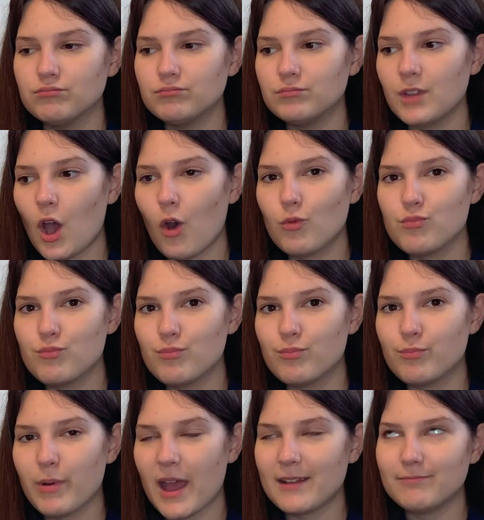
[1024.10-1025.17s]
No,
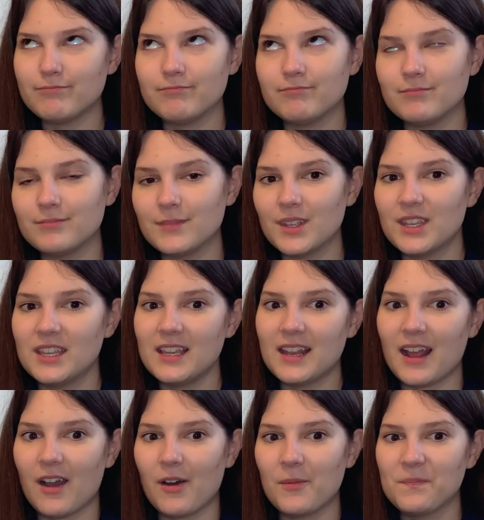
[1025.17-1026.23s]
but,
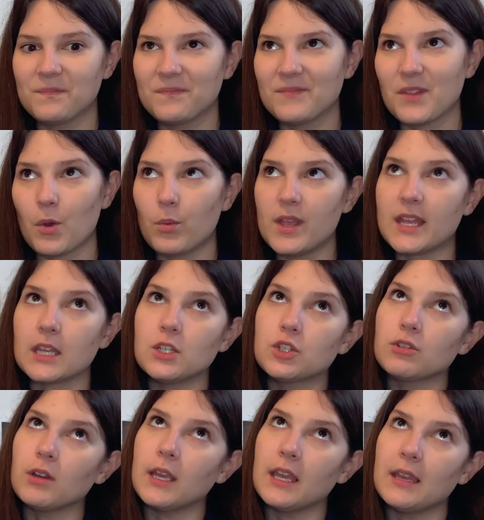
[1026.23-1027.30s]
we can
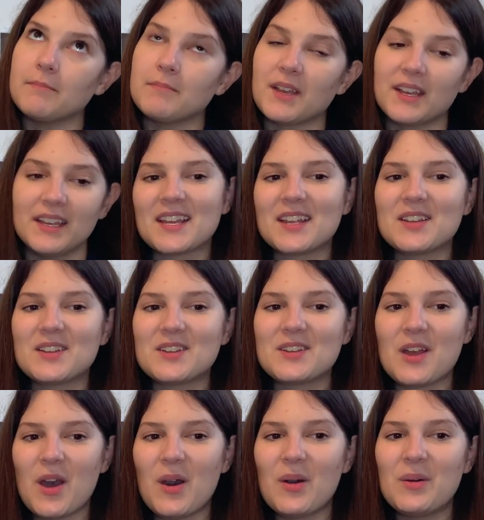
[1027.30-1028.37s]
dream.
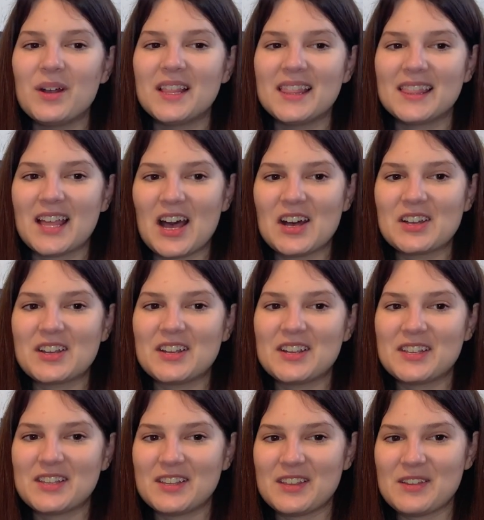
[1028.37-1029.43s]
No Longer
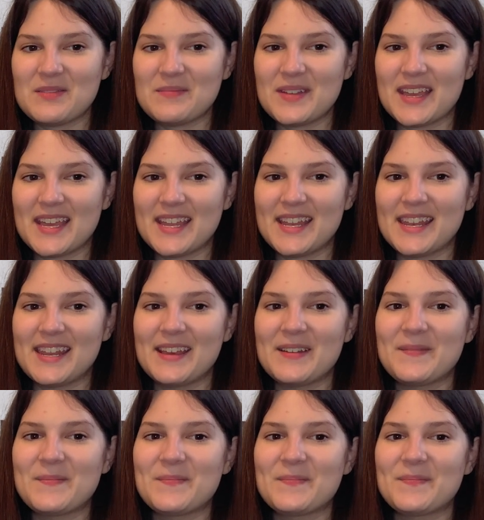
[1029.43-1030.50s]
Human
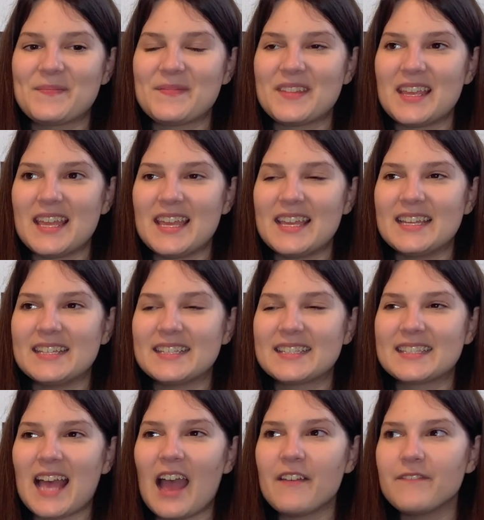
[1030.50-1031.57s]

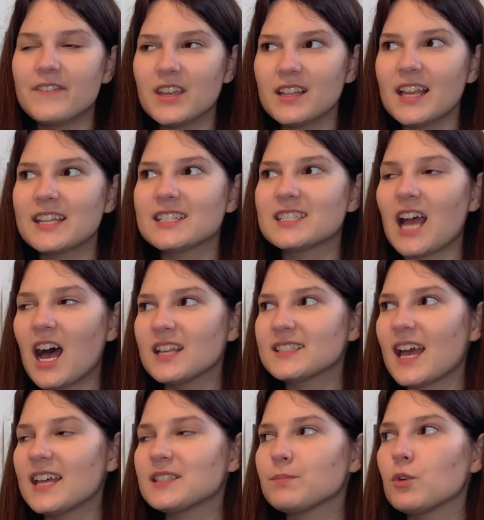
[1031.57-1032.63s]
is, I feel like,
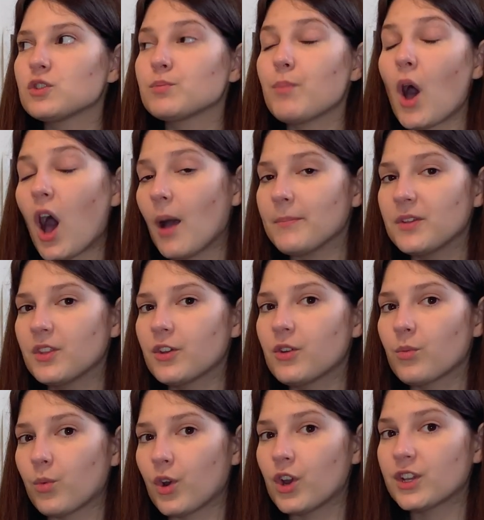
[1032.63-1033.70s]
Dazai's most popular
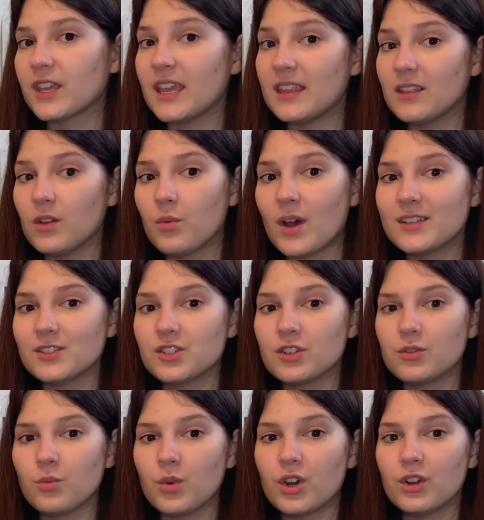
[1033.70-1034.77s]
work in the
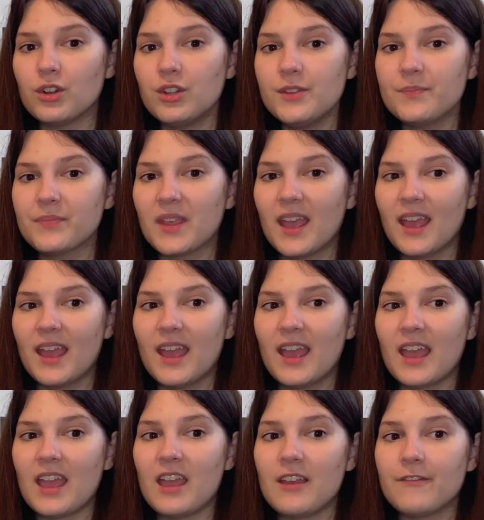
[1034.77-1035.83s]
Western world.
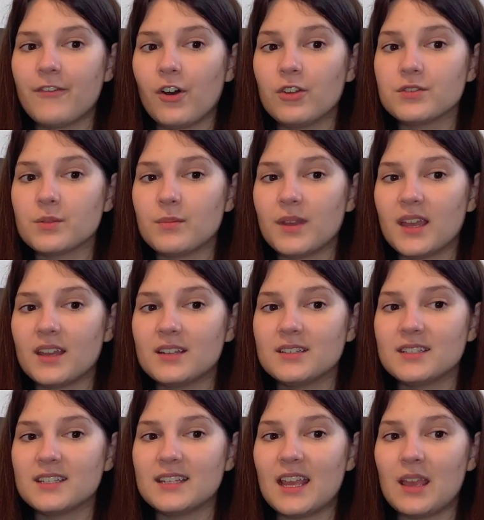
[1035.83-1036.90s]
It follows a man
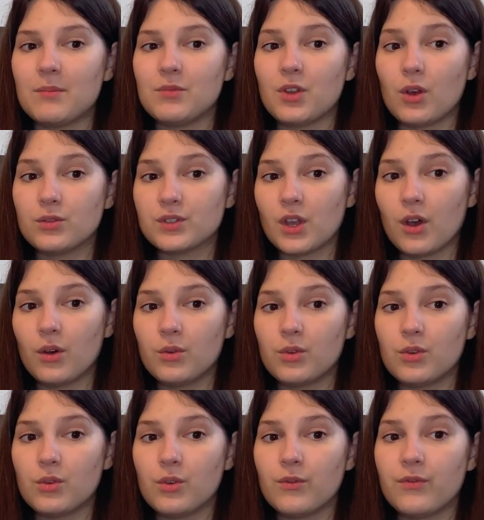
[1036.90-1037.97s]
named Yozo
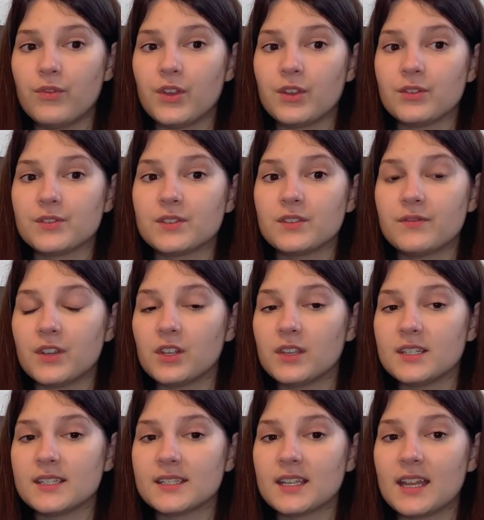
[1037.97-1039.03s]
who feels severely
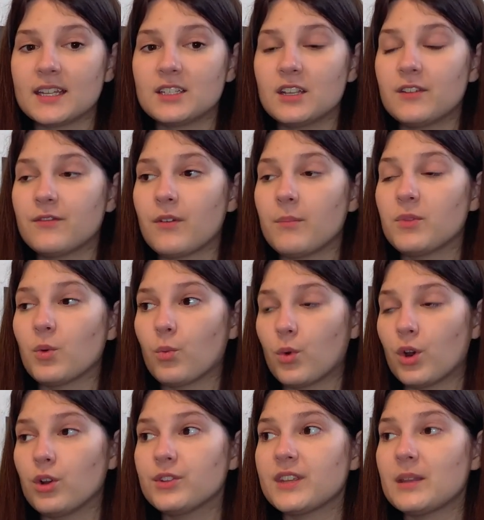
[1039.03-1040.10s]
disconnected from the
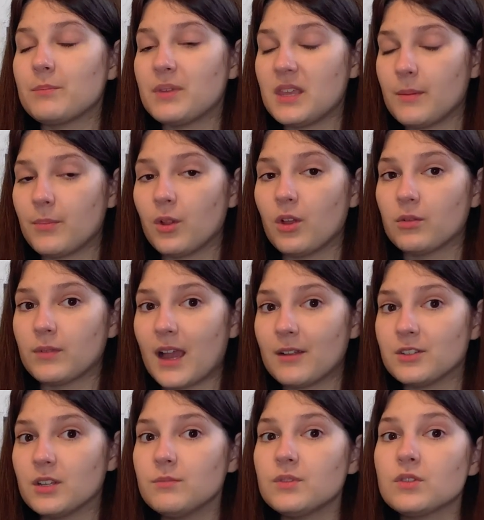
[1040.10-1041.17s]
world and people
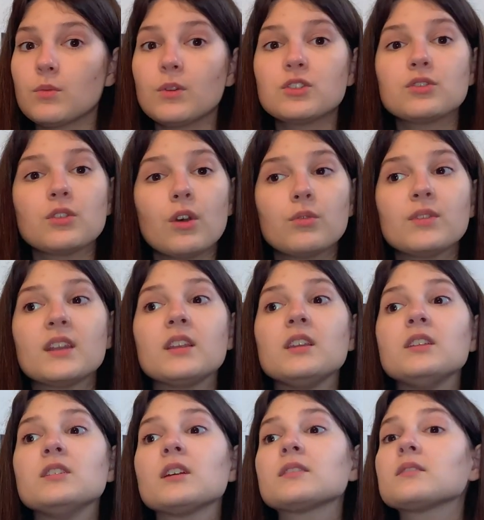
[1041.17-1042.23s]
around him, so much so that he
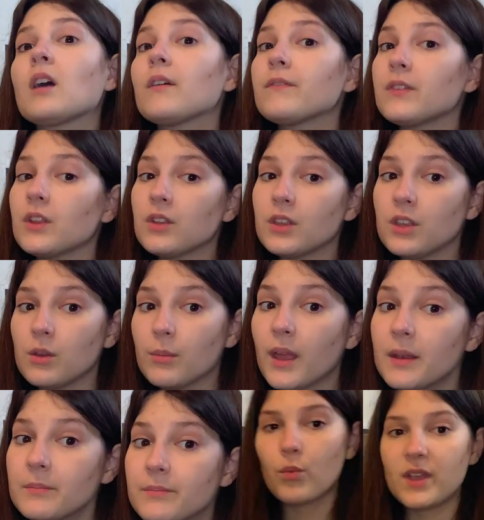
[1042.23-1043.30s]
does not feel
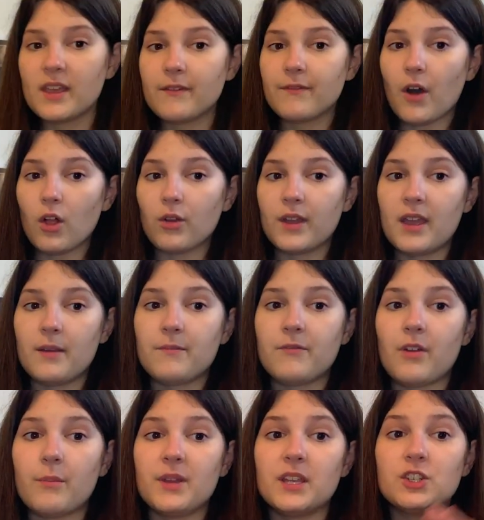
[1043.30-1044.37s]
human. We follow him
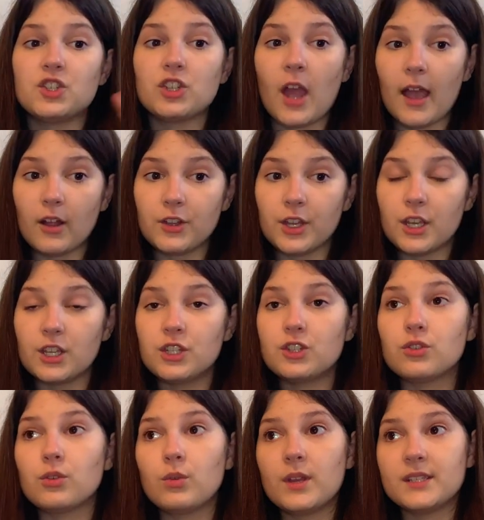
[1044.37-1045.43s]
from his childhood
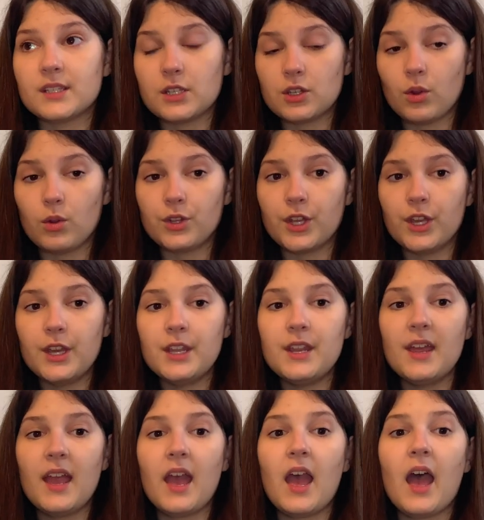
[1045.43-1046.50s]
through his adulthood.
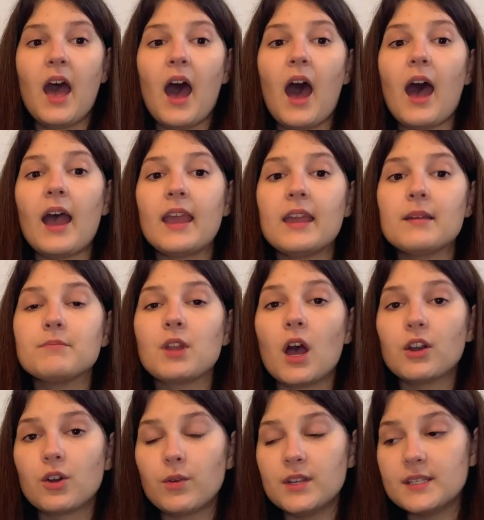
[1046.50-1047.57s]
I am
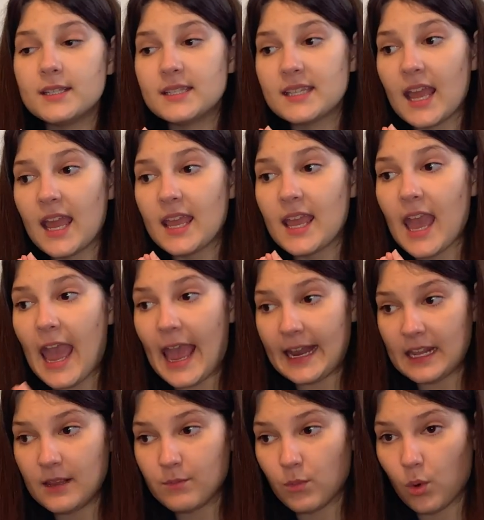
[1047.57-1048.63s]
not going to say
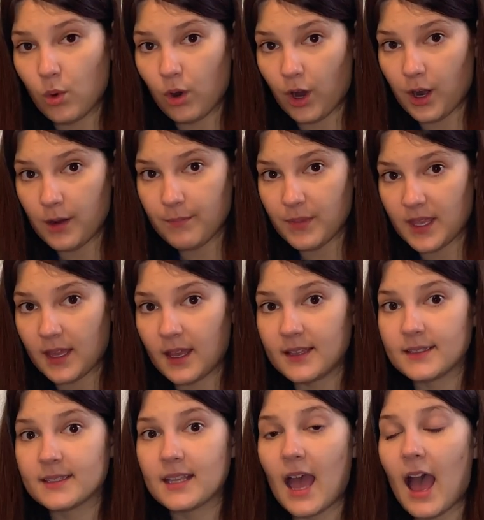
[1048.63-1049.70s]
any more
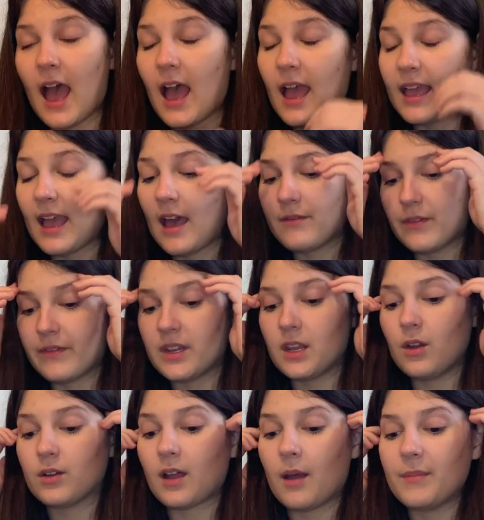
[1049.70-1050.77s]
because I have a
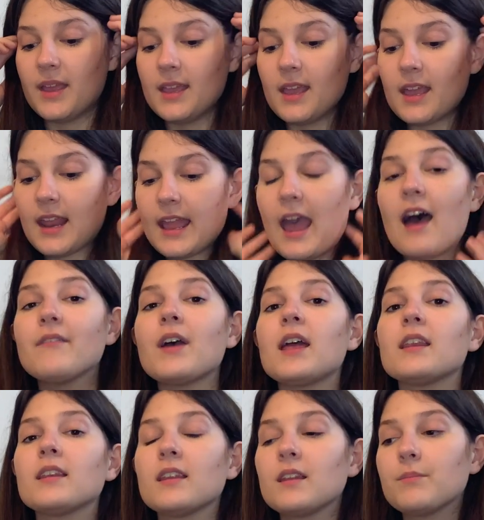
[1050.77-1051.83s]
video coming and I have
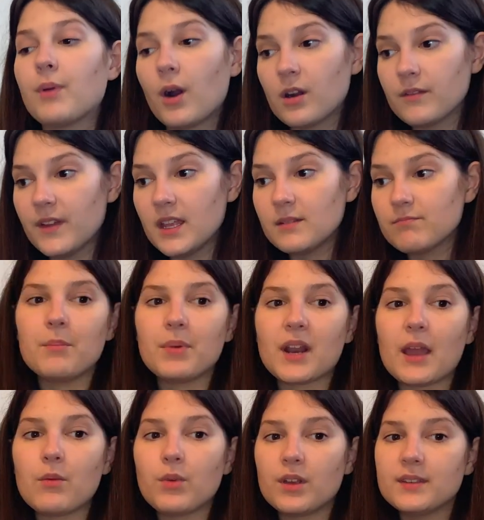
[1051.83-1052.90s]
edited part of it, but
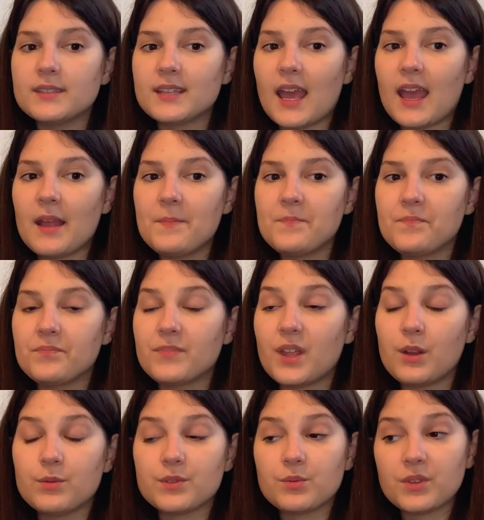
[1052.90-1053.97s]
I will say that
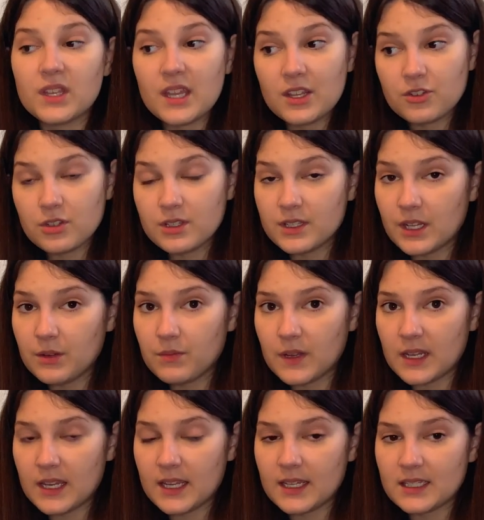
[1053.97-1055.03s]
it was a really interesting
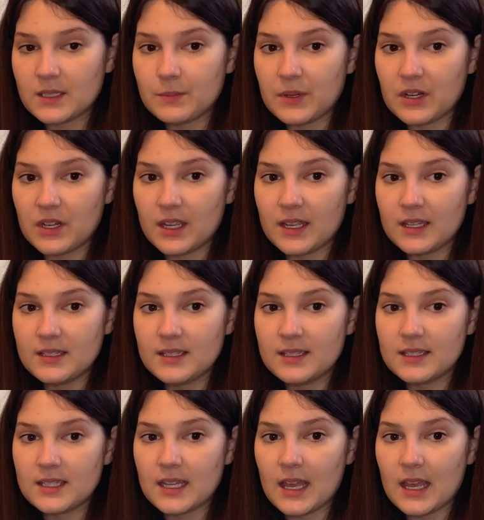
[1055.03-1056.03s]
reading experience,